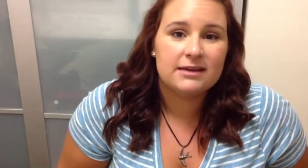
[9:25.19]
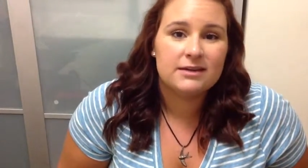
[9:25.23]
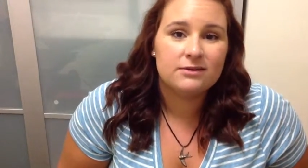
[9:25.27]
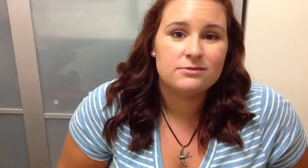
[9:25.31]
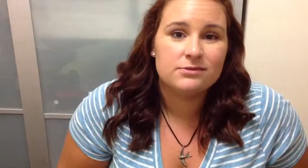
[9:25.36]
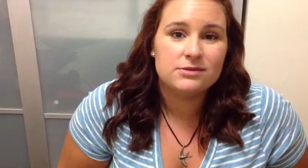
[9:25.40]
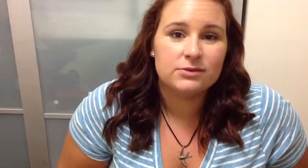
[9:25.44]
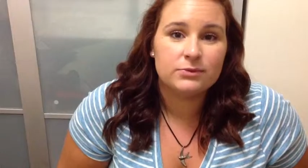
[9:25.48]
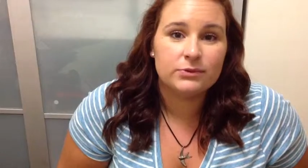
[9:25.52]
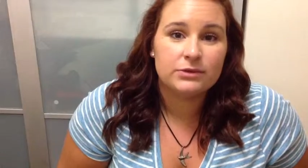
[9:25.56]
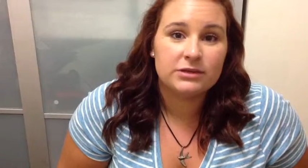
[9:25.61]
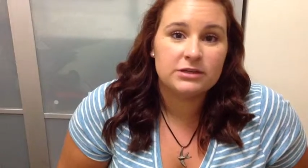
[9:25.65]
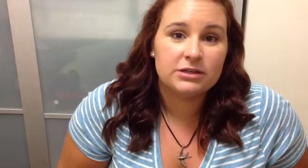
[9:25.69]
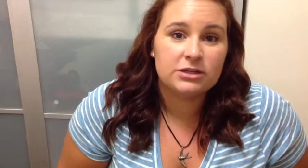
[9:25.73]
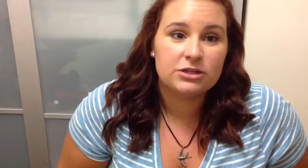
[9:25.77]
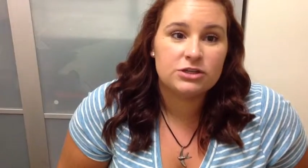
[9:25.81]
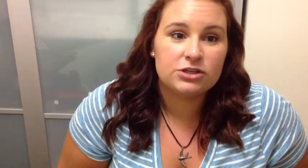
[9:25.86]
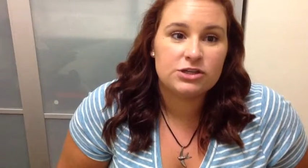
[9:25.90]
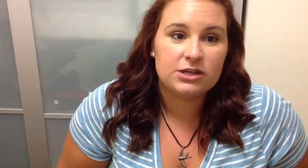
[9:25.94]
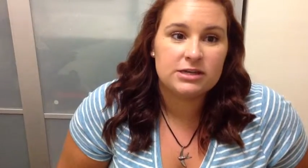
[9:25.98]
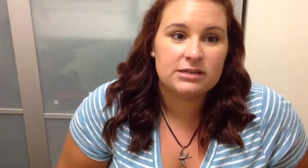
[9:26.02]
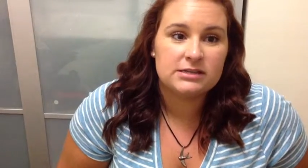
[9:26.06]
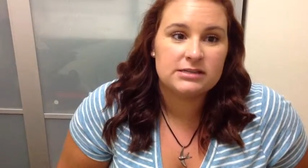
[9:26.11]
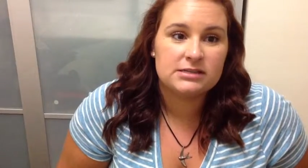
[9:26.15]
It was a really good
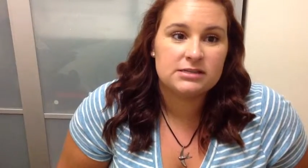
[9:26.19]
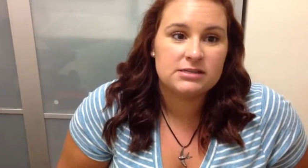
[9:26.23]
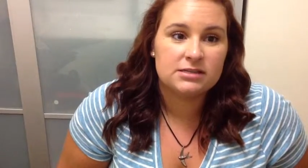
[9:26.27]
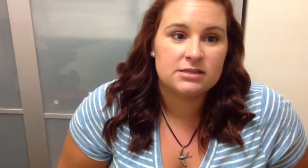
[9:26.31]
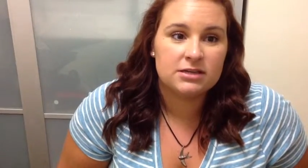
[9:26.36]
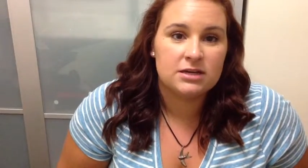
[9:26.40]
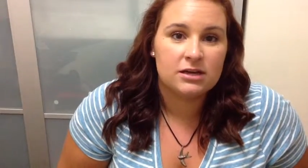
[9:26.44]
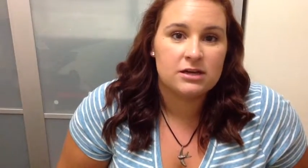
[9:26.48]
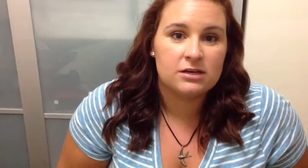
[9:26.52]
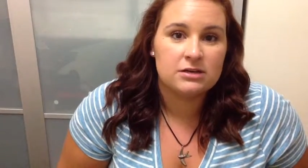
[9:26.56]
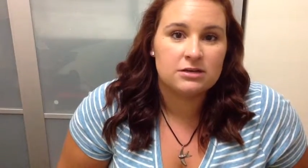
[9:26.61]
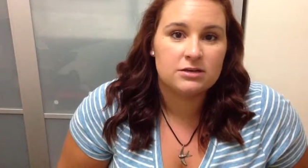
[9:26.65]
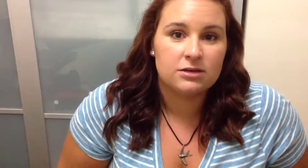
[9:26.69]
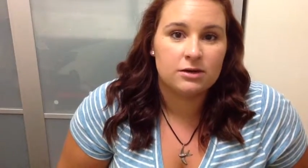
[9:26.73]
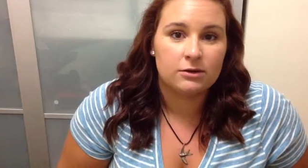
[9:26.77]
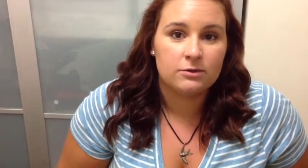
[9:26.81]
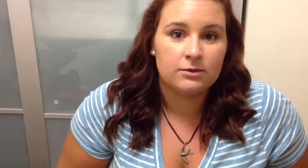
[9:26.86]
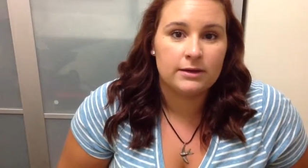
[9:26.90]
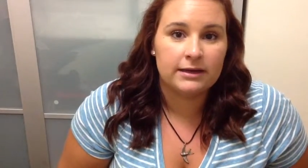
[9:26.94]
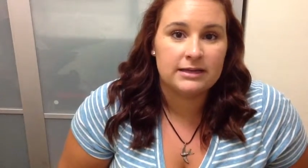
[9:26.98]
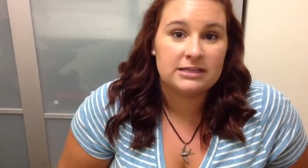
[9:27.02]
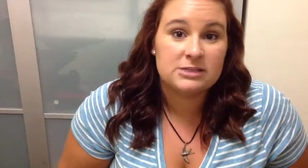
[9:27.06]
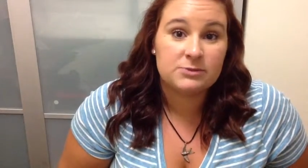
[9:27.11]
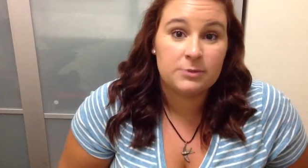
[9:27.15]
chance to, you know,
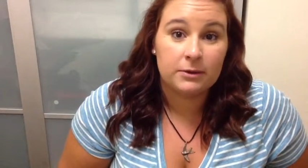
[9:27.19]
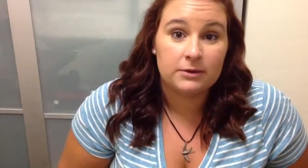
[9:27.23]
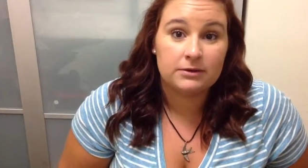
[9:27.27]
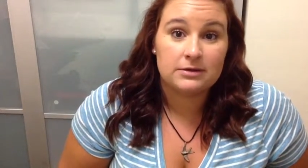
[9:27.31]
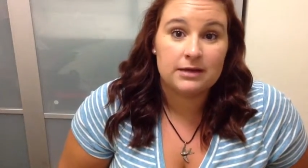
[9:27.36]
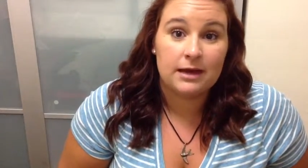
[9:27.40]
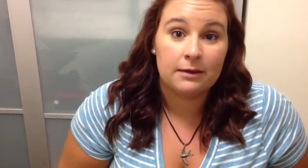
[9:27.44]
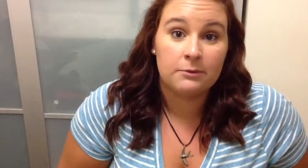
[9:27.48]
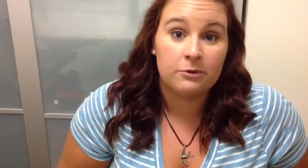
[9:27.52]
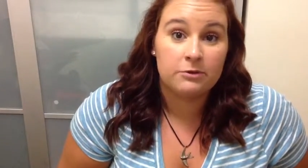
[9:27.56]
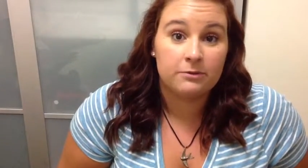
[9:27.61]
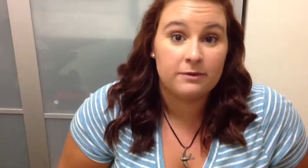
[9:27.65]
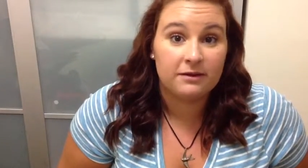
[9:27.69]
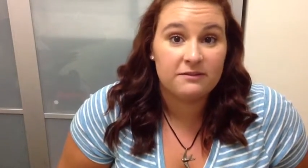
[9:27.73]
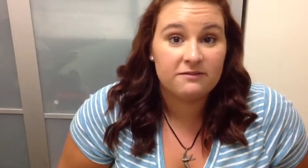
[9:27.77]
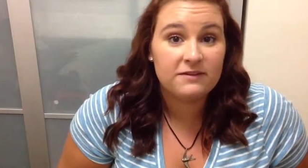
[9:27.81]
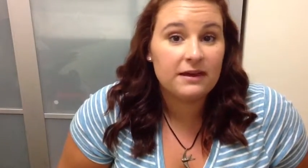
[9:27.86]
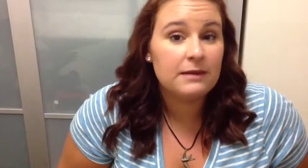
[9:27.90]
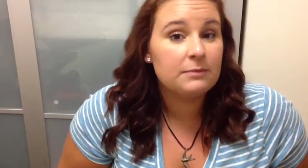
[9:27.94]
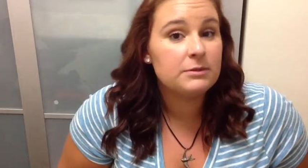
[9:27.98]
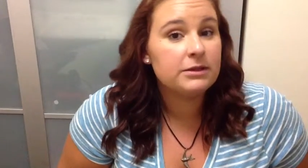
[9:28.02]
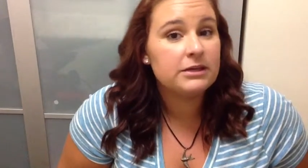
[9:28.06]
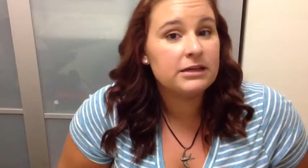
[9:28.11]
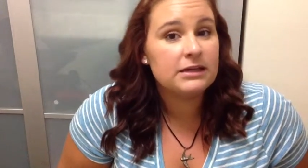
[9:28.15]
like spend time with my
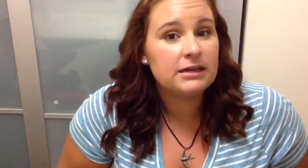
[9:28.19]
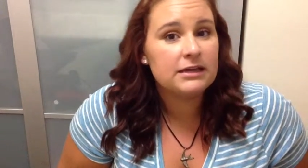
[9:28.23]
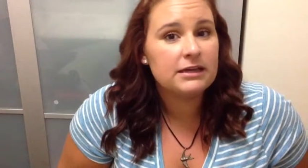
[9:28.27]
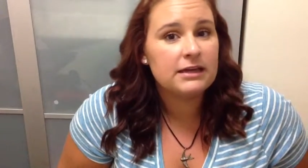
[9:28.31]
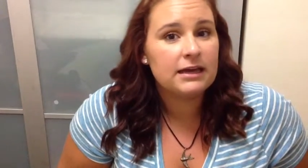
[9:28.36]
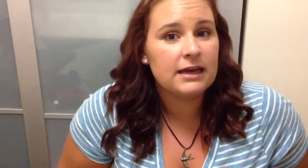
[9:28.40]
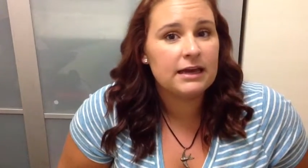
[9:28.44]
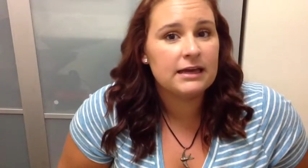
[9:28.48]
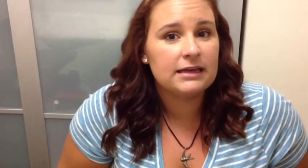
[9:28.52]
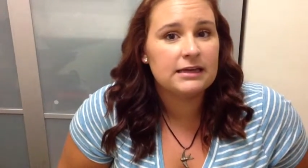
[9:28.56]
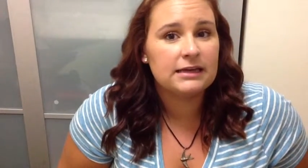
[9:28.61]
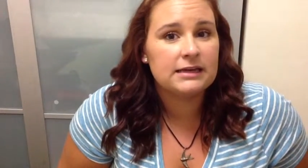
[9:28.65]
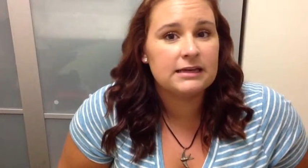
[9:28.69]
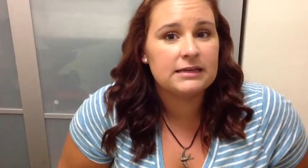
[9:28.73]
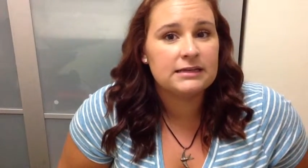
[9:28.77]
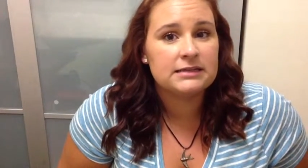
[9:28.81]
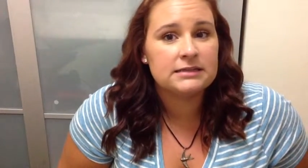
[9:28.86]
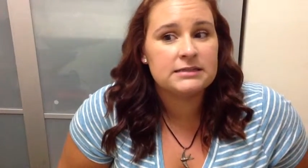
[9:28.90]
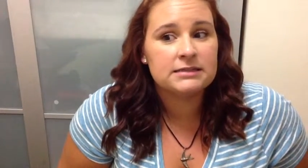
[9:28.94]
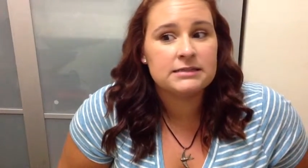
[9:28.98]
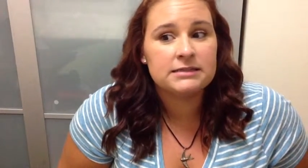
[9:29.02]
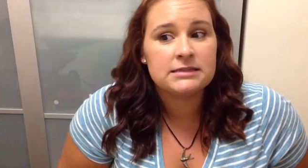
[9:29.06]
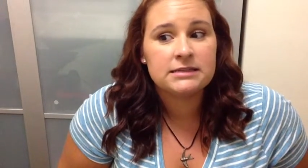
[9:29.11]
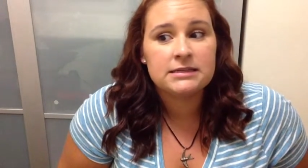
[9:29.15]
family
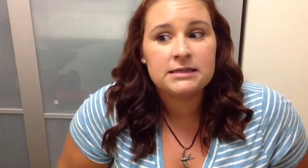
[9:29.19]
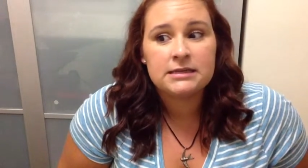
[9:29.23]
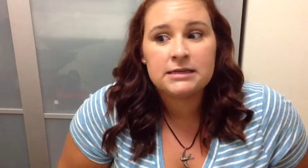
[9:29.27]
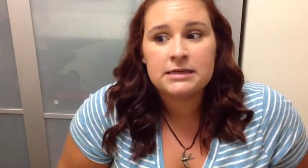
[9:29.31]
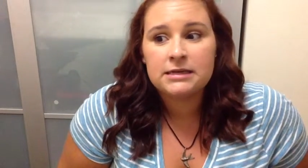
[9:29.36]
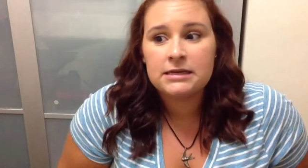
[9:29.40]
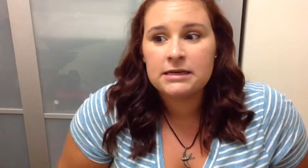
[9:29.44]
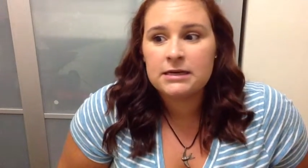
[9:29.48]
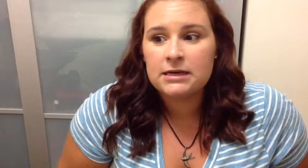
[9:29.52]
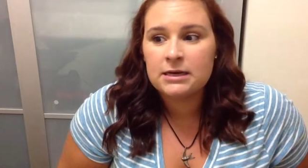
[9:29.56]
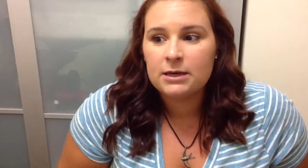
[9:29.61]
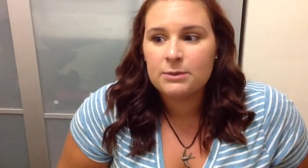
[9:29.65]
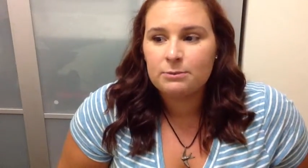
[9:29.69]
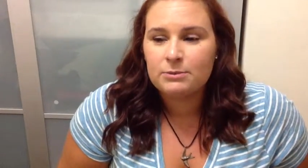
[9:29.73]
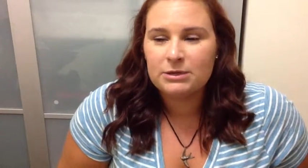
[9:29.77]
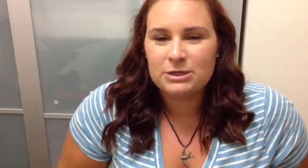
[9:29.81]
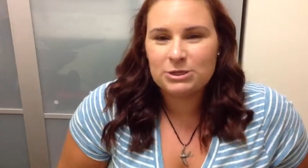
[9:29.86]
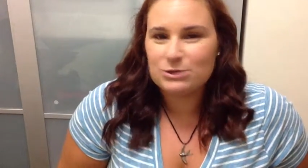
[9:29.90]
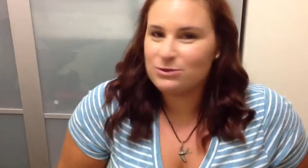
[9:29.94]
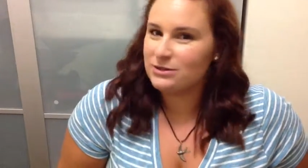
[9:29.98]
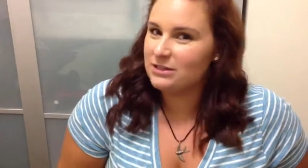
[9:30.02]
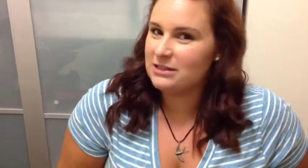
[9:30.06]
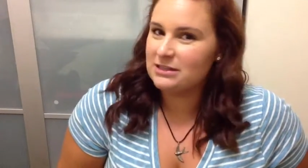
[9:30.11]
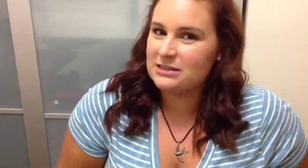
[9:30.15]
and be
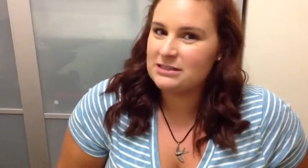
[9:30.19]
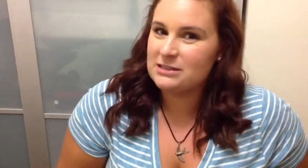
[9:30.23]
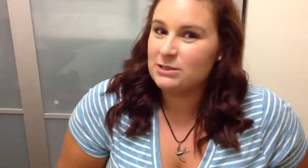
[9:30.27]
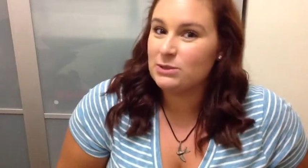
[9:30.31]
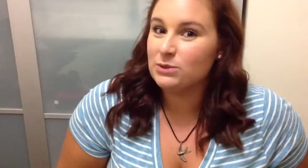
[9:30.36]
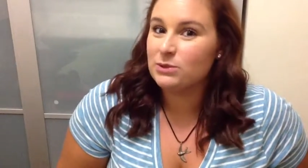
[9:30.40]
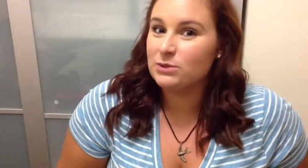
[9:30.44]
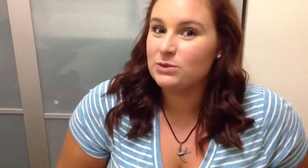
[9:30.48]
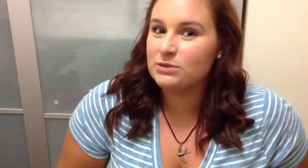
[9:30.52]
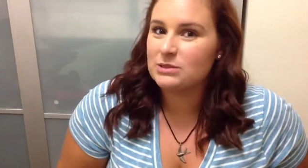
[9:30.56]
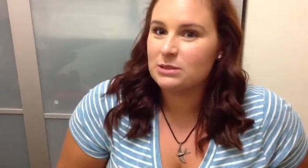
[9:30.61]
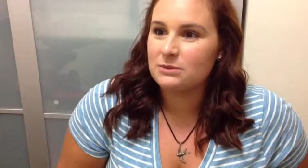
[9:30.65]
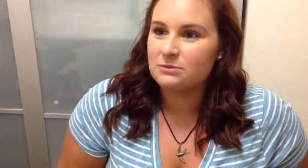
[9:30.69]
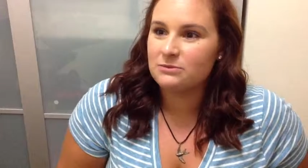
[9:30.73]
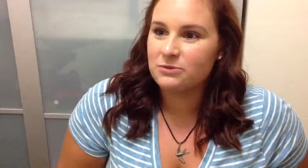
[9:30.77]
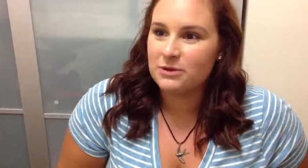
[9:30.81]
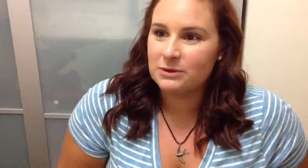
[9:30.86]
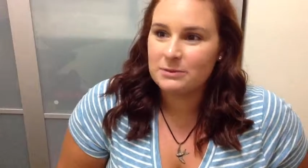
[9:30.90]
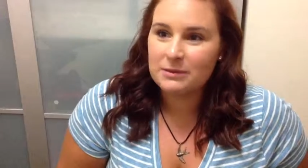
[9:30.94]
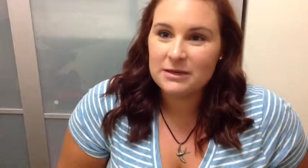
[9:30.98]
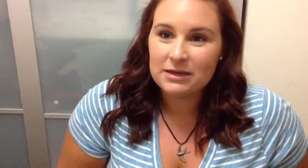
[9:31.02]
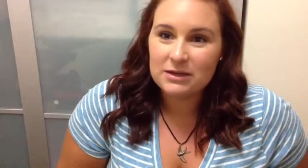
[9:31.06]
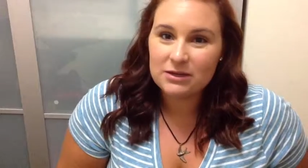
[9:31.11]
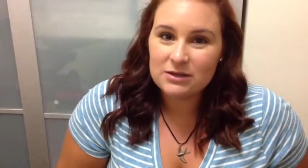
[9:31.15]
treated to some free
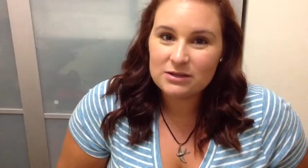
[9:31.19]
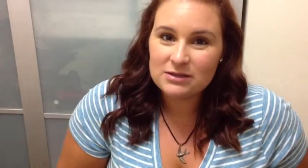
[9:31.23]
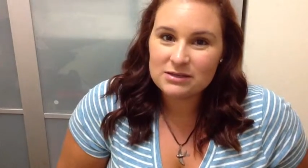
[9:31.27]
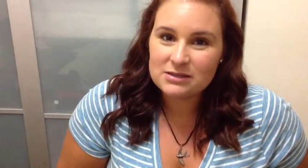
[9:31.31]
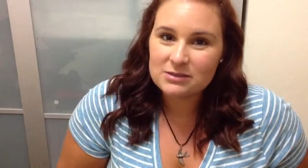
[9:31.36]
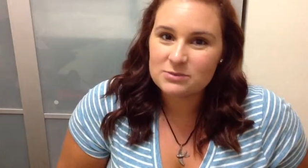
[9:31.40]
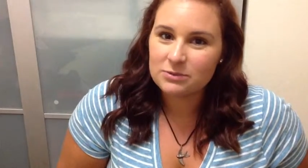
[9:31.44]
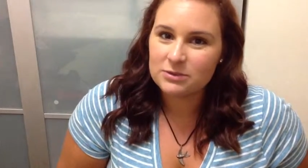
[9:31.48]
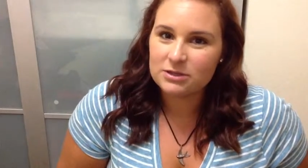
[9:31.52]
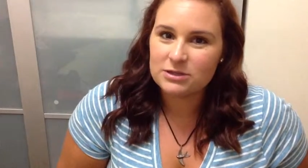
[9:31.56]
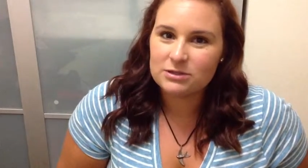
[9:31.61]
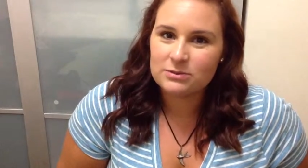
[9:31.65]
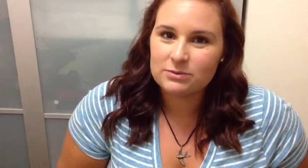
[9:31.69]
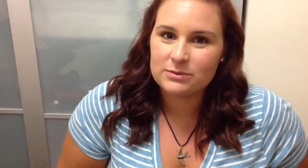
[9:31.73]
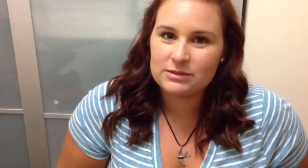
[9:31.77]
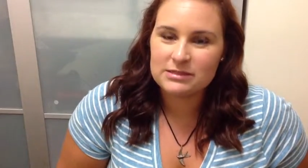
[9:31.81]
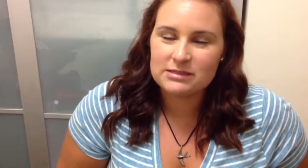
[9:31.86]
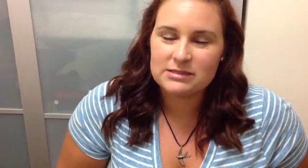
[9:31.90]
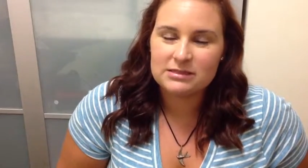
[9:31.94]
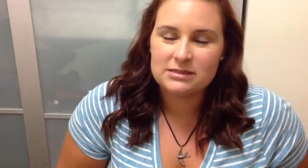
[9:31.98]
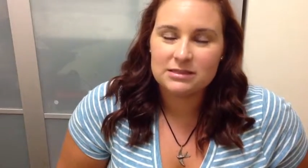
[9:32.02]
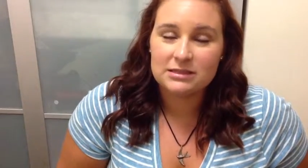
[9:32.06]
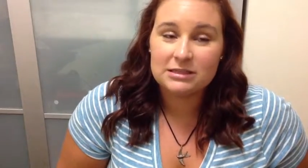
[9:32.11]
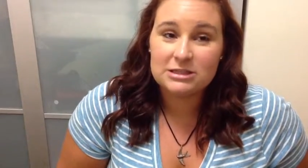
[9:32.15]
meals, which
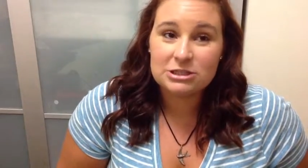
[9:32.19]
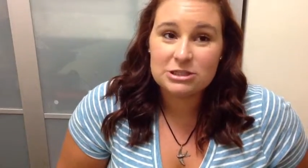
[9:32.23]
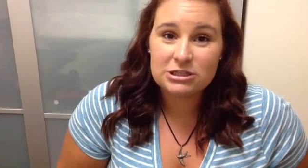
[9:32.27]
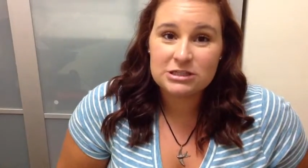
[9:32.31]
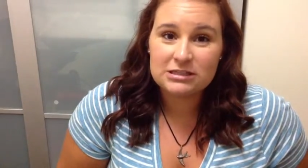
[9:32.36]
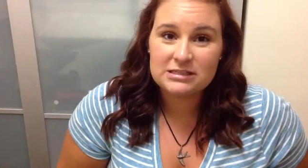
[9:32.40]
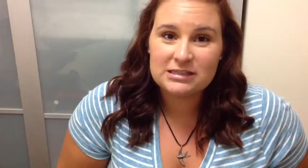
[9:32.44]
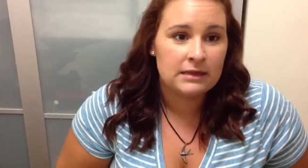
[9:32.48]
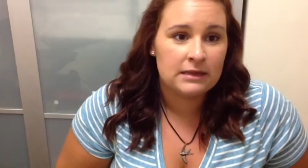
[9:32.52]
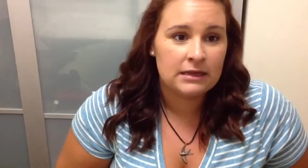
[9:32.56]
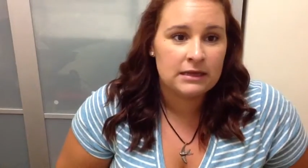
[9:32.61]
was delicious.